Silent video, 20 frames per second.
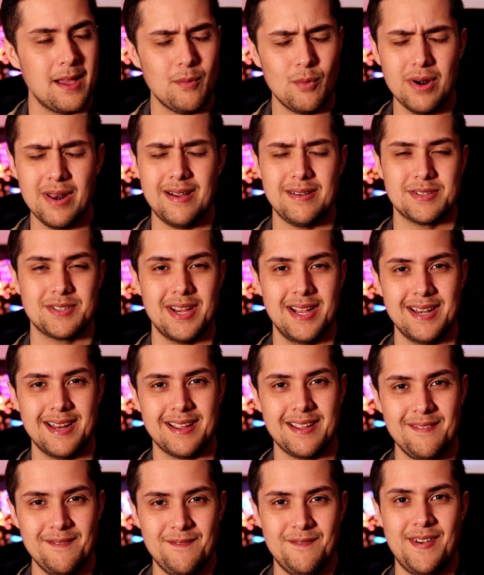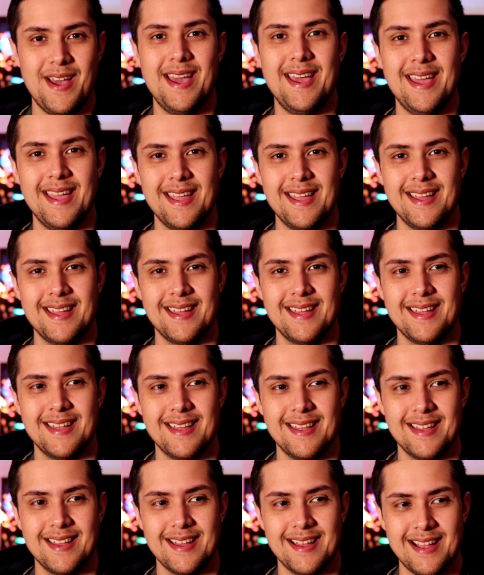what I was trying to convey
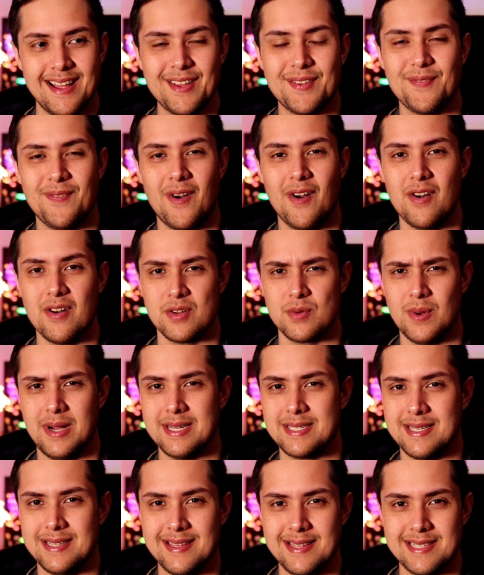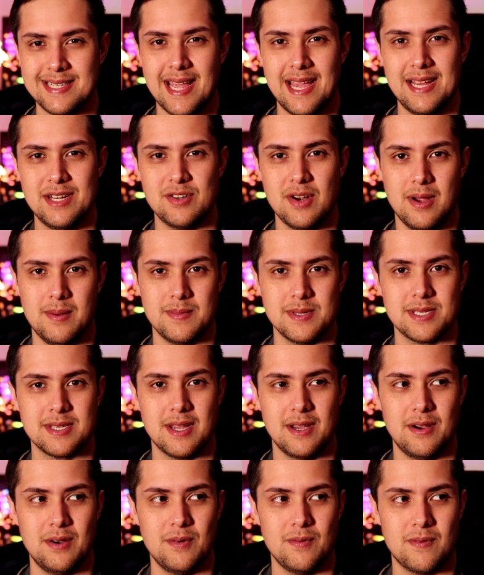as far as watching these K dramas
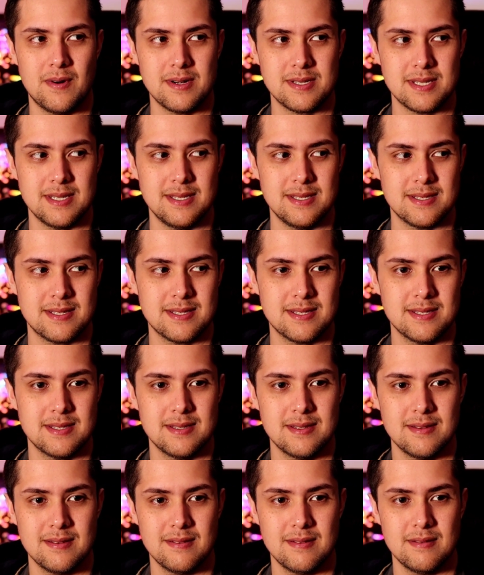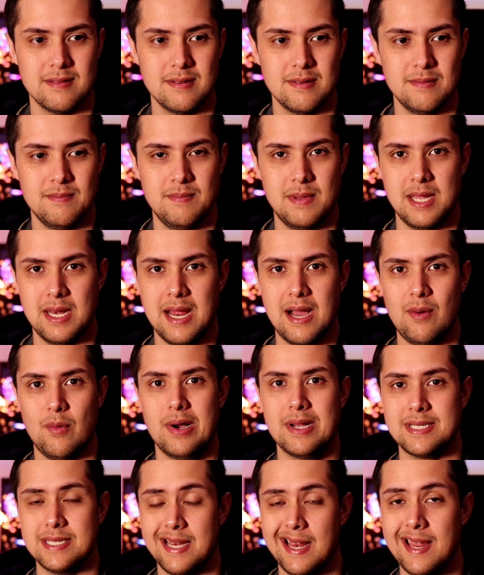go versus me not
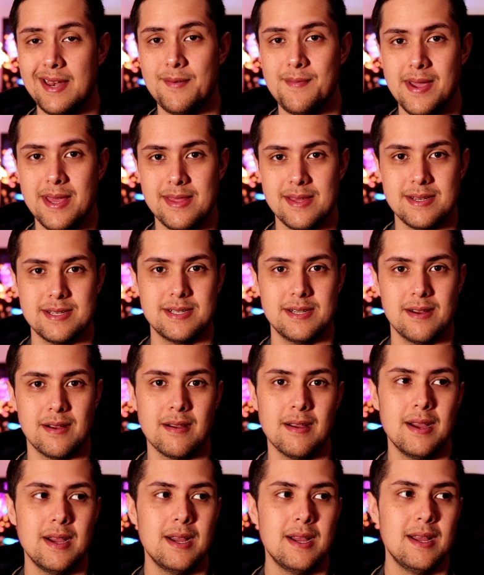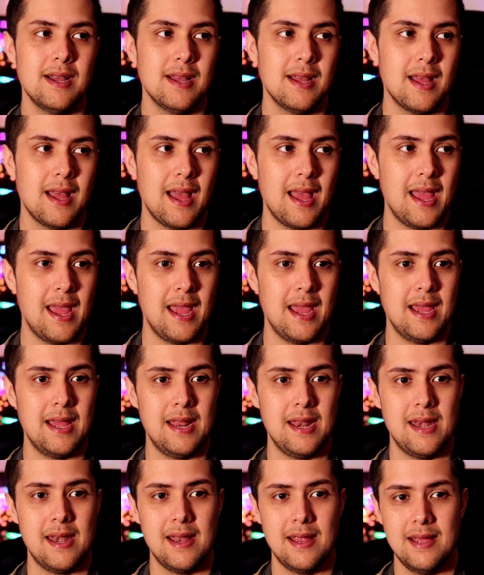watching anime this year
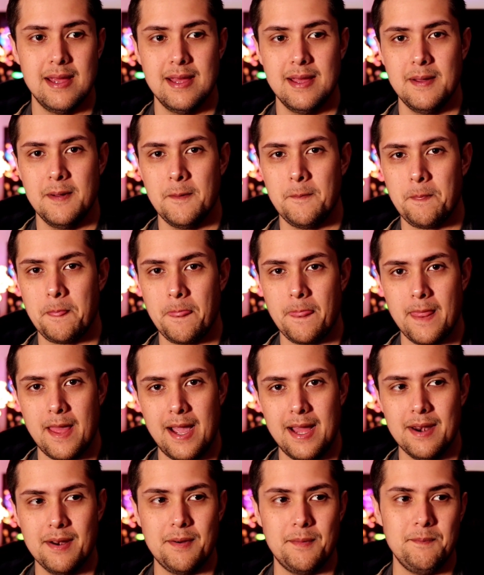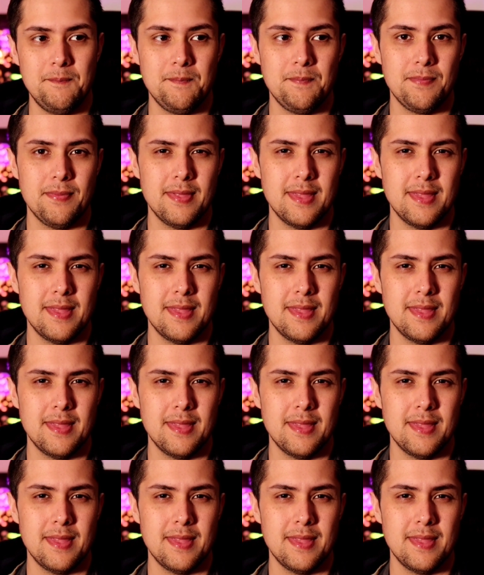and I don't know.